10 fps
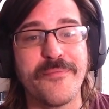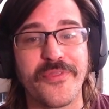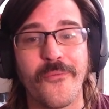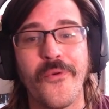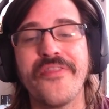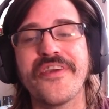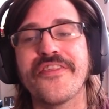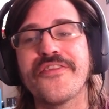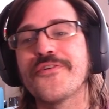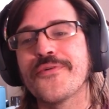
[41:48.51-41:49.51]
But the one thing that
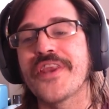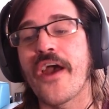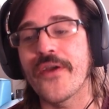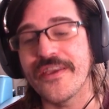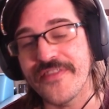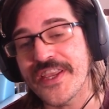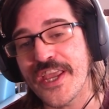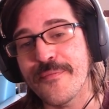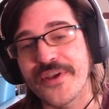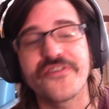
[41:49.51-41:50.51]
they're doing now in the
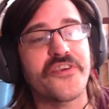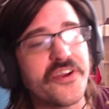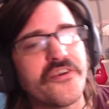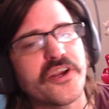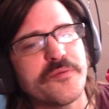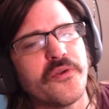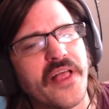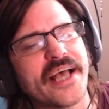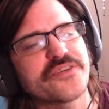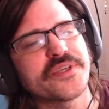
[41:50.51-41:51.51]
game that I just kind of talked about
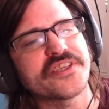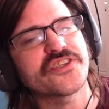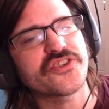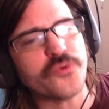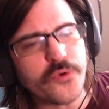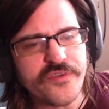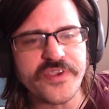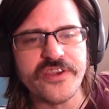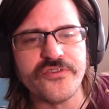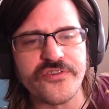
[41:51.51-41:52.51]
last week that's sort of
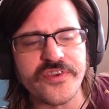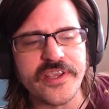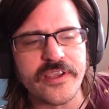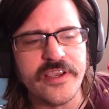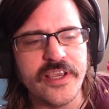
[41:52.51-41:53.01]
interesting